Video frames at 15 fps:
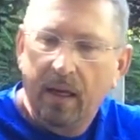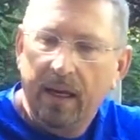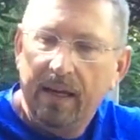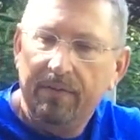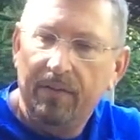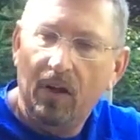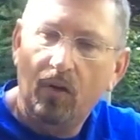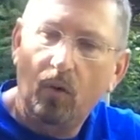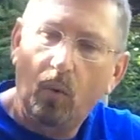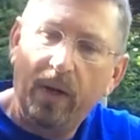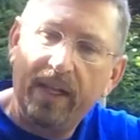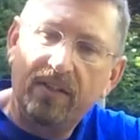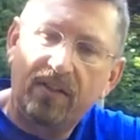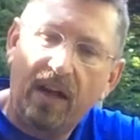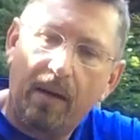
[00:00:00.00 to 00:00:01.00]
Even though the
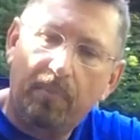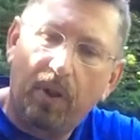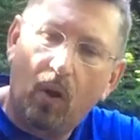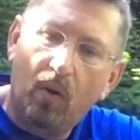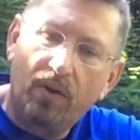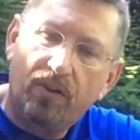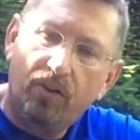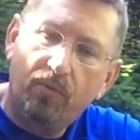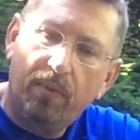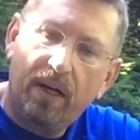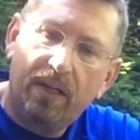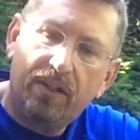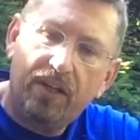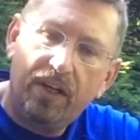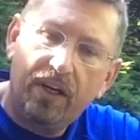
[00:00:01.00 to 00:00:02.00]
wind's not blowing too
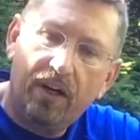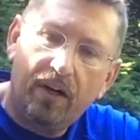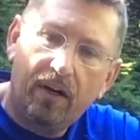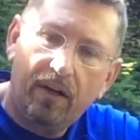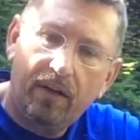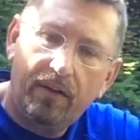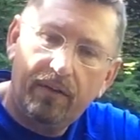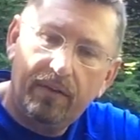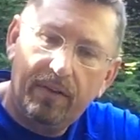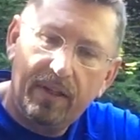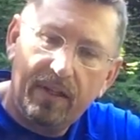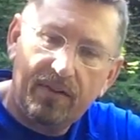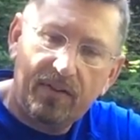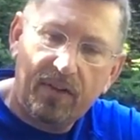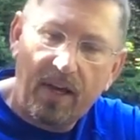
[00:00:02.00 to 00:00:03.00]
much here,
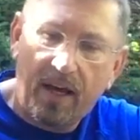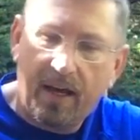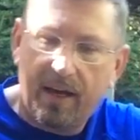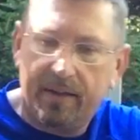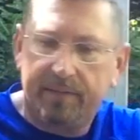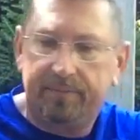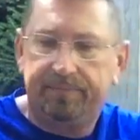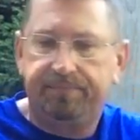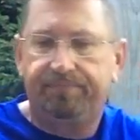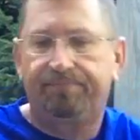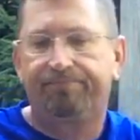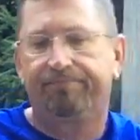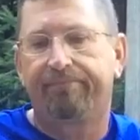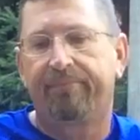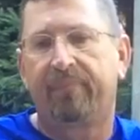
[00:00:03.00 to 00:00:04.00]
this
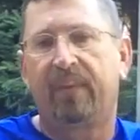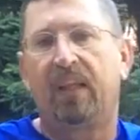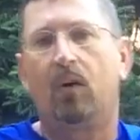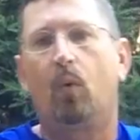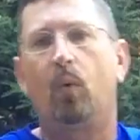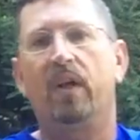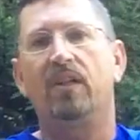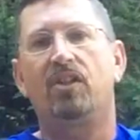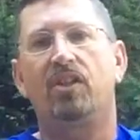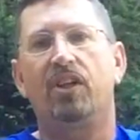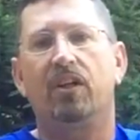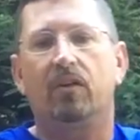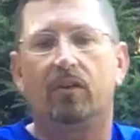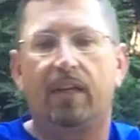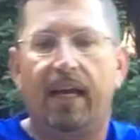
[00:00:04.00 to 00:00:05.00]

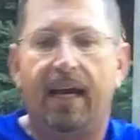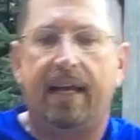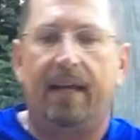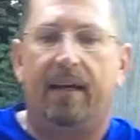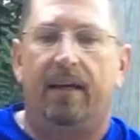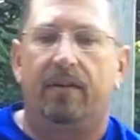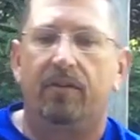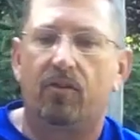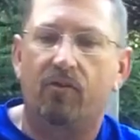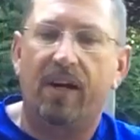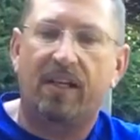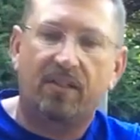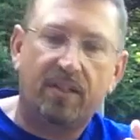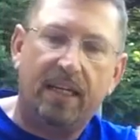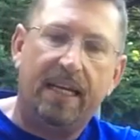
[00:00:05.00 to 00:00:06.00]
windshield kind of
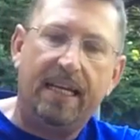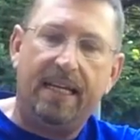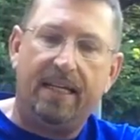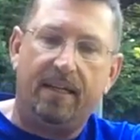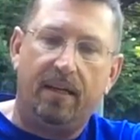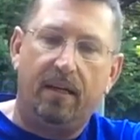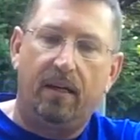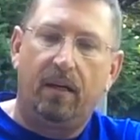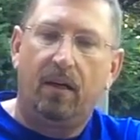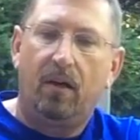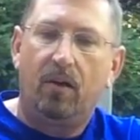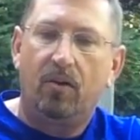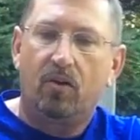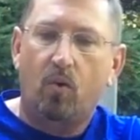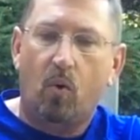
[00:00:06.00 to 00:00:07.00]
directs the heat
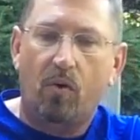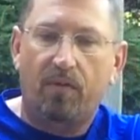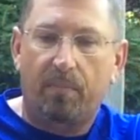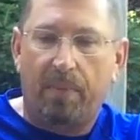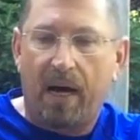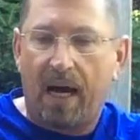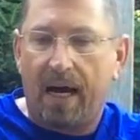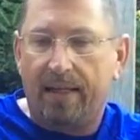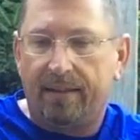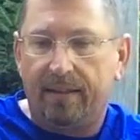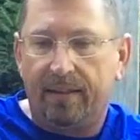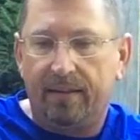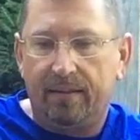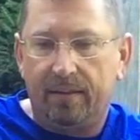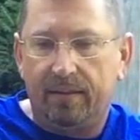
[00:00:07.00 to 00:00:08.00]
toward the pot
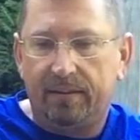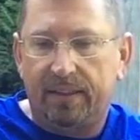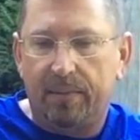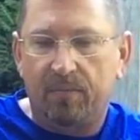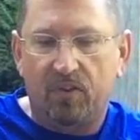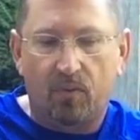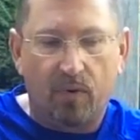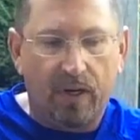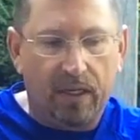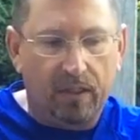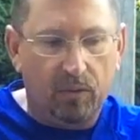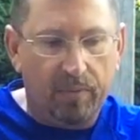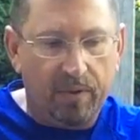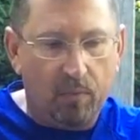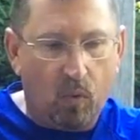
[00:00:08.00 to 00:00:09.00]
and seems to run a little bit